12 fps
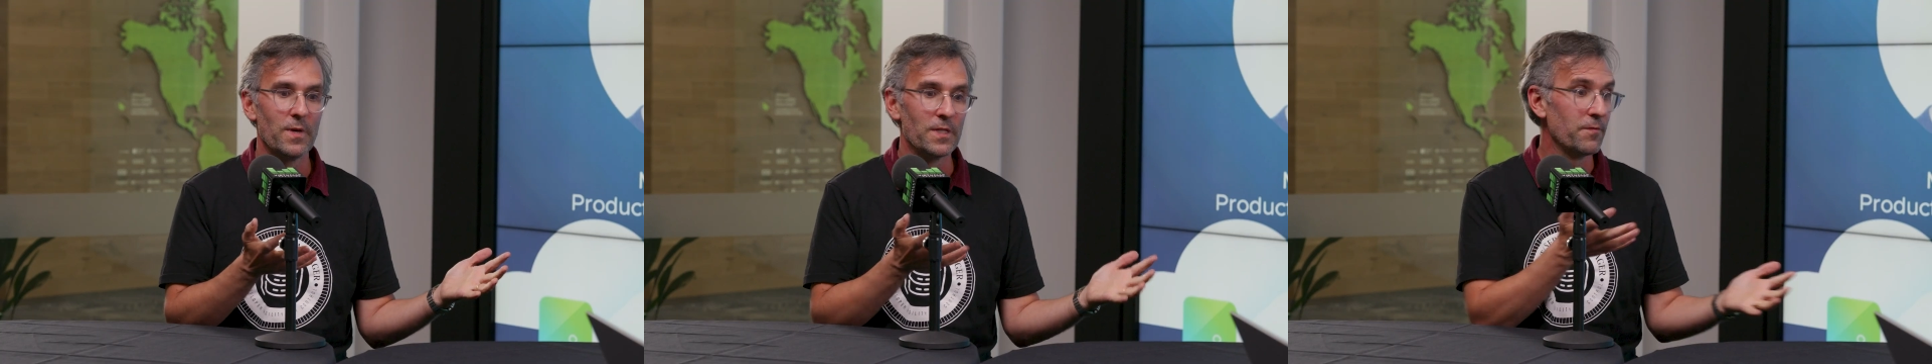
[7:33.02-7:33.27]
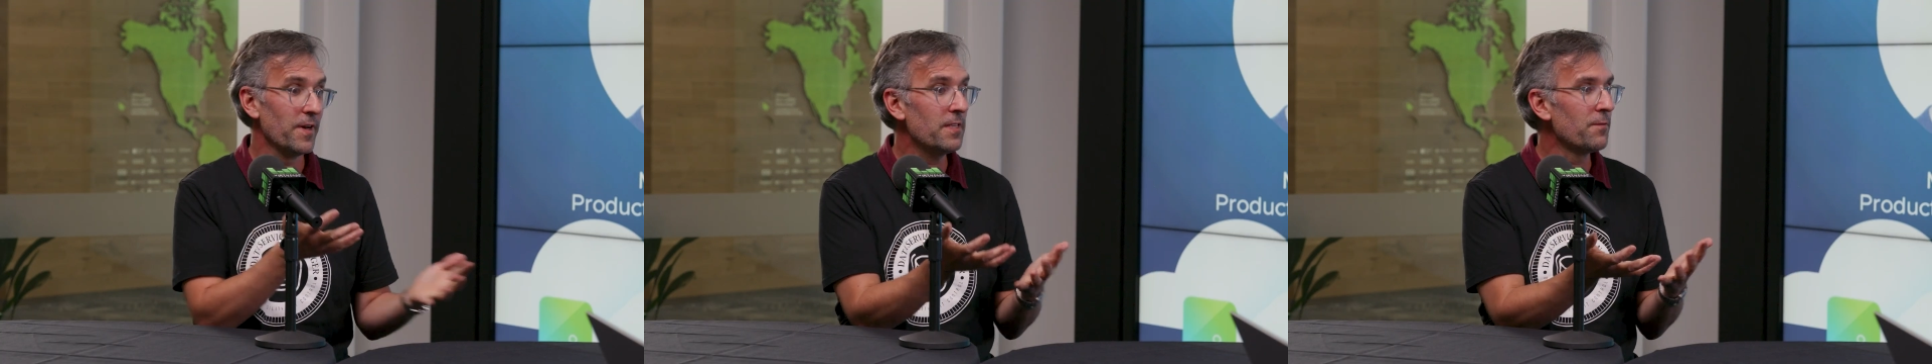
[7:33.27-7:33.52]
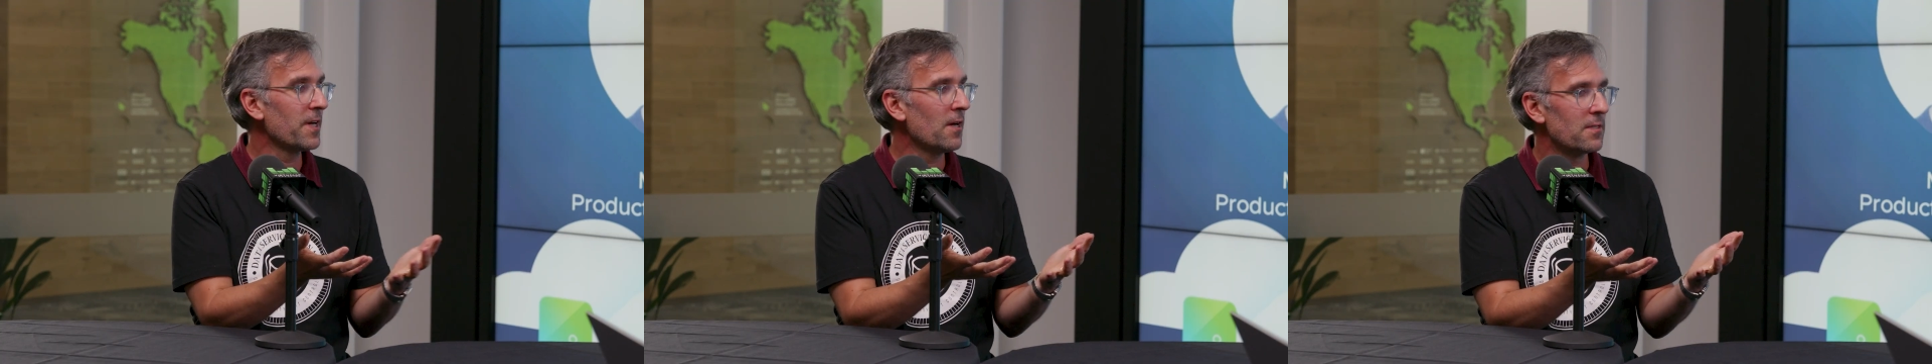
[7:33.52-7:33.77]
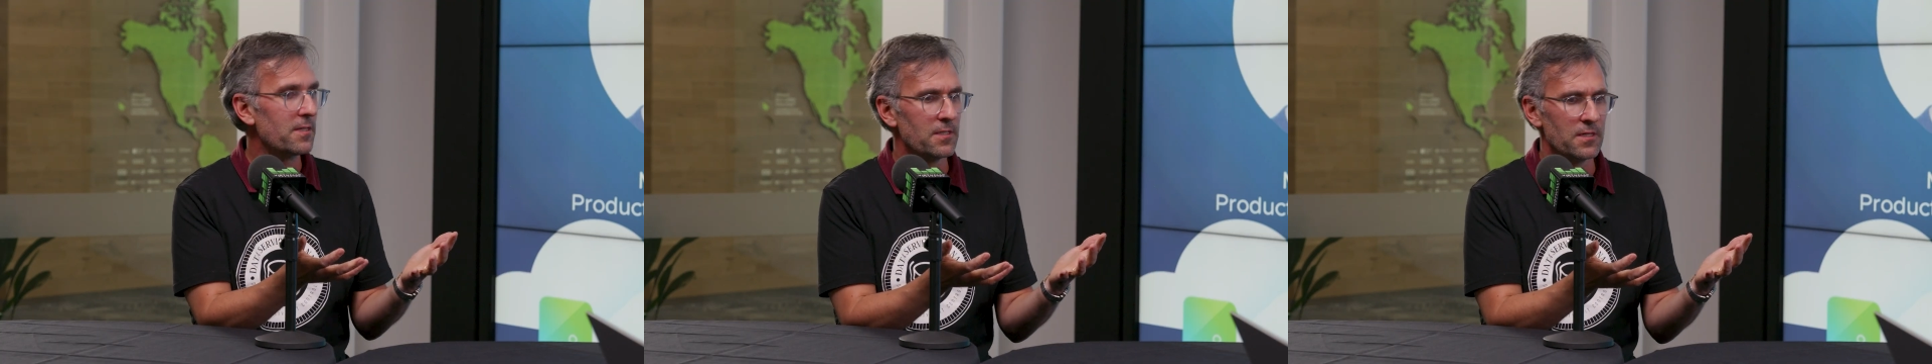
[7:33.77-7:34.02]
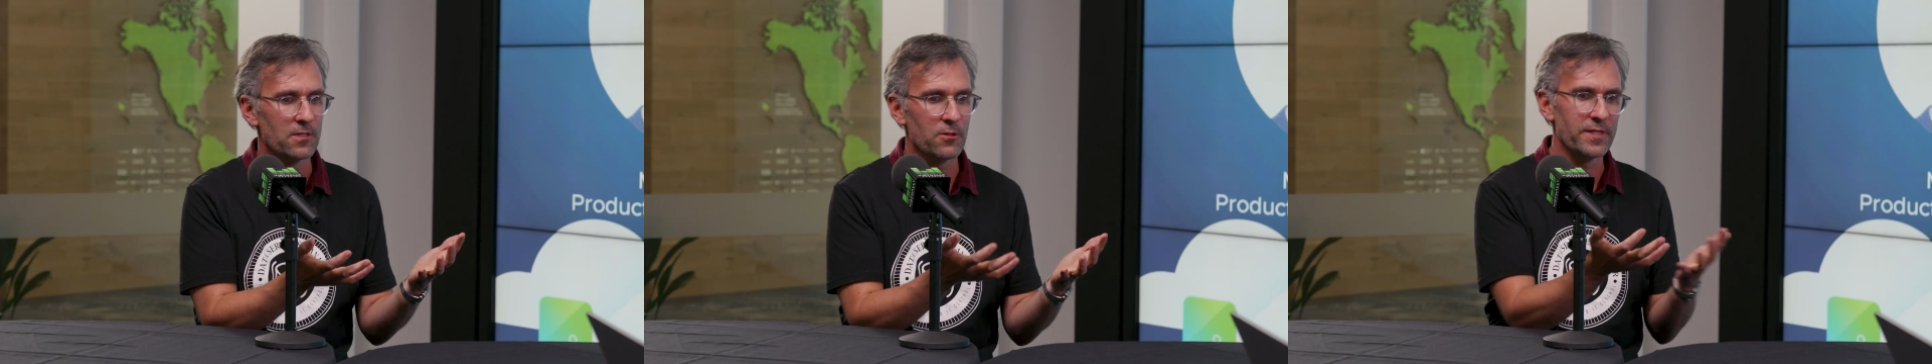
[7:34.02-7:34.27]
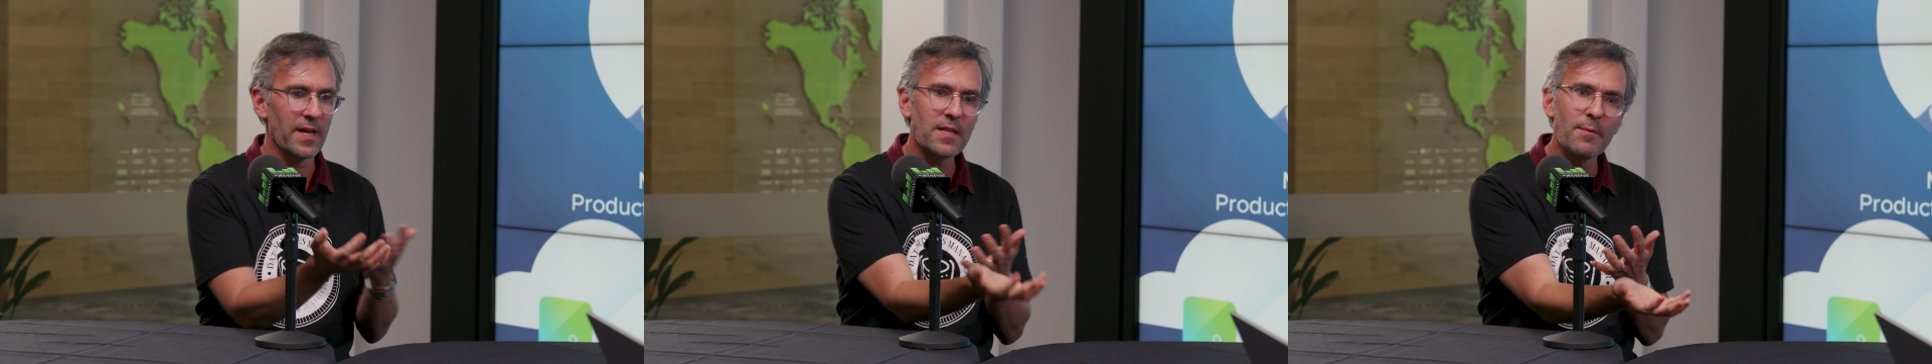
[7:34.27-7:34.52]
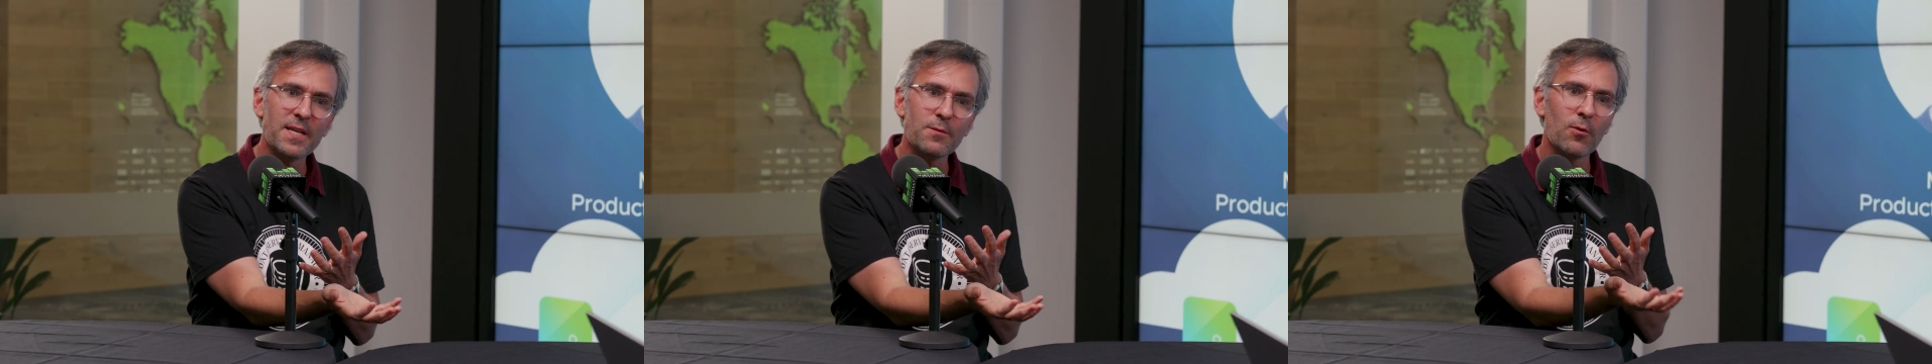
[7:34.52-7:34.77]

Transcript: it's very difficult. Is it a database